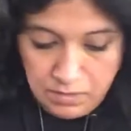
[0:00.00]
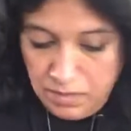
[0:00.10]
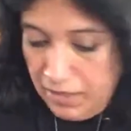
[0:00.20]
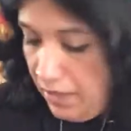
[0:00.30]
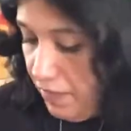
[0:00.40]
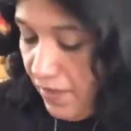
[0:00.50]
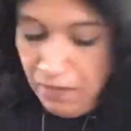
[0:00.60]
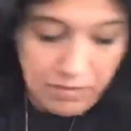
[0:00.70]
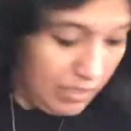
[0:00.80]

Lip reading: I got that one.